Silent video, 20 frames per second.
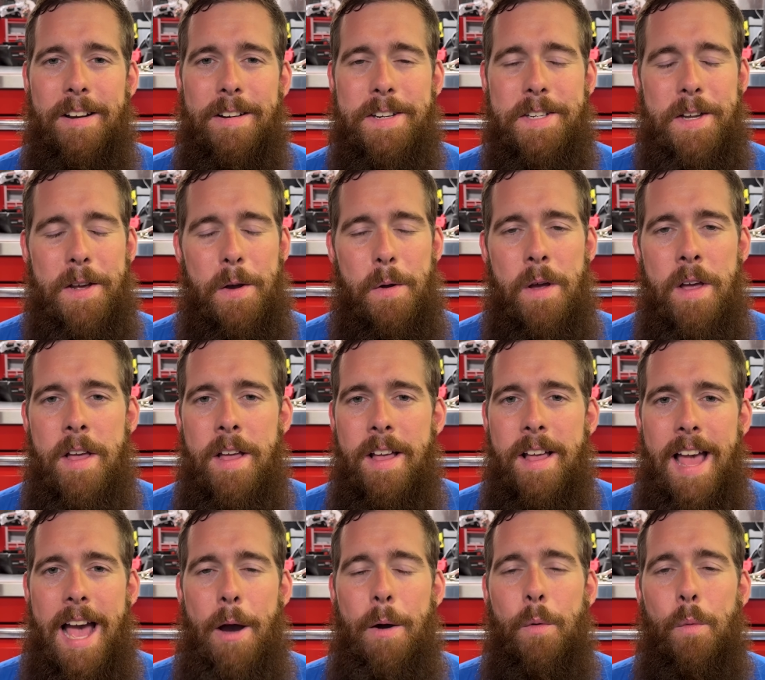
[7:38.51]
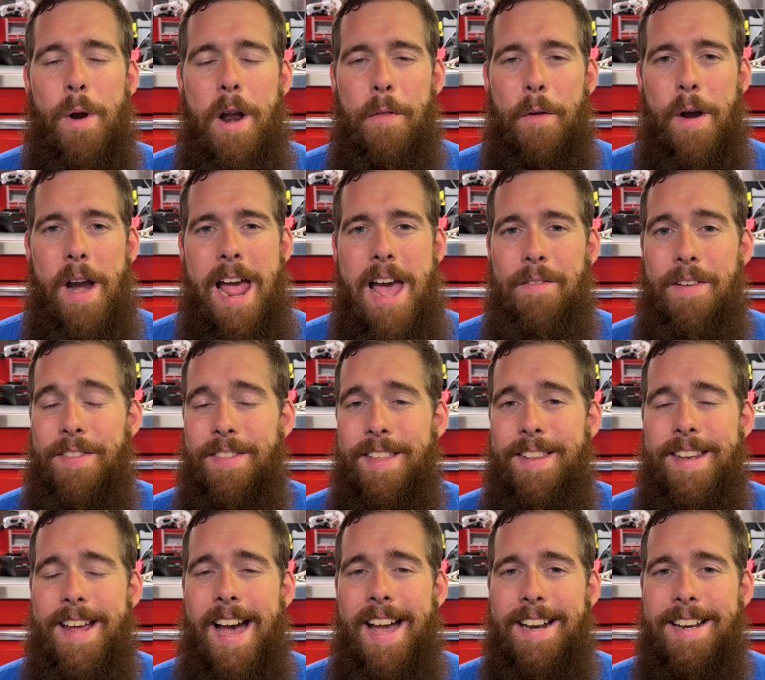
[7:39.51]
So I would rather have it than
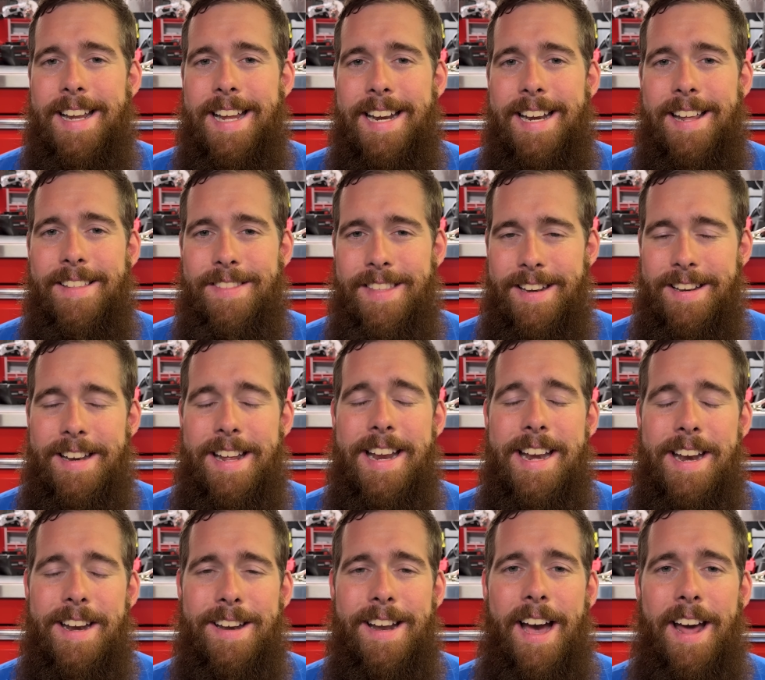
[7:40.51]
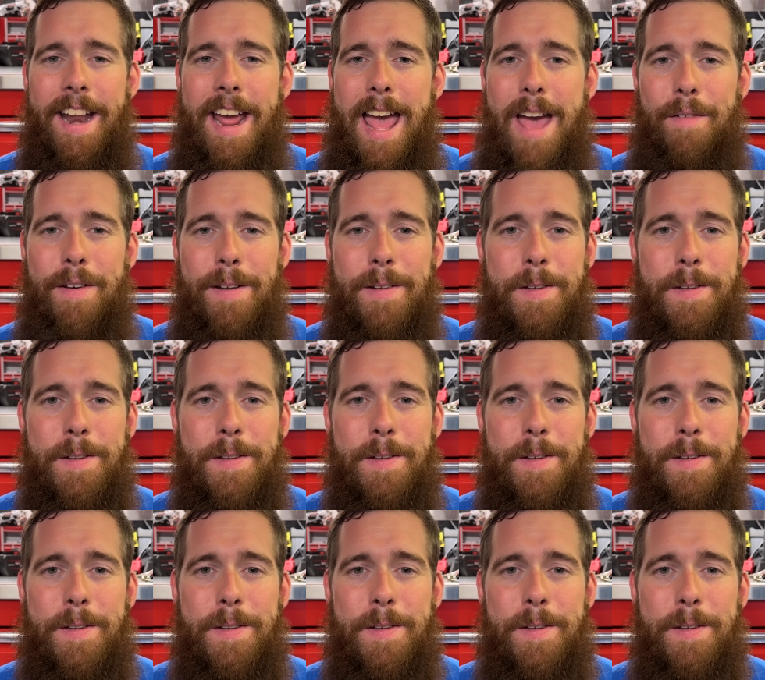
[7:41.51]
not need it and not have it.